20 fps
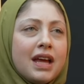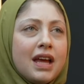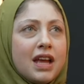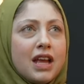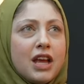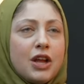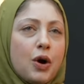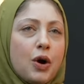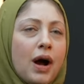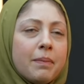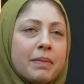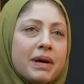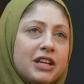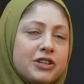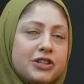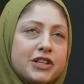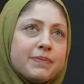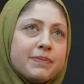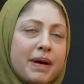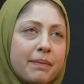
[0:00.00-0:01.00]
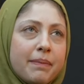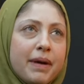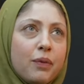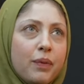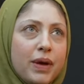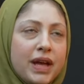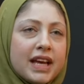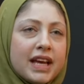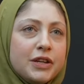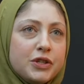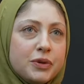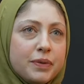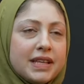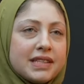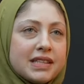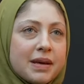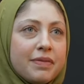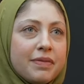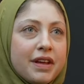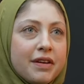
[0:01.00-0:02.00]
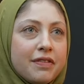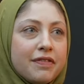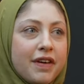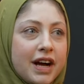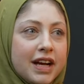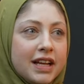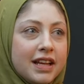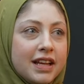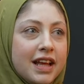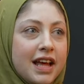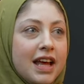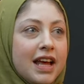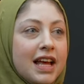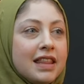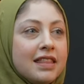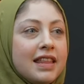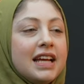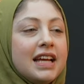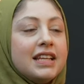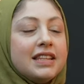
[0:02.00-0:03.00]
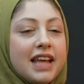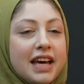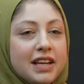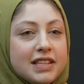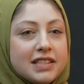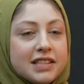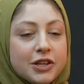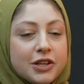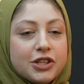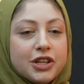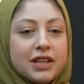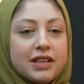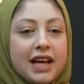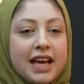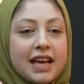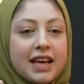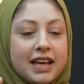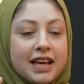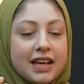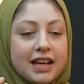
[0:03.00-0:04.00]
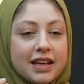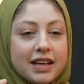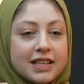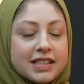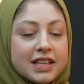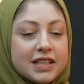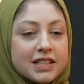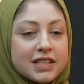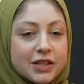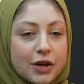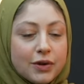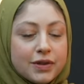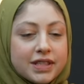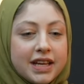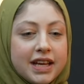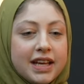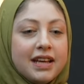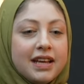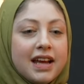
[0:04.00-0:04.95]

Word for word: you know, I'm going to just spend my weekend doing something fun that that is such a like it's insulting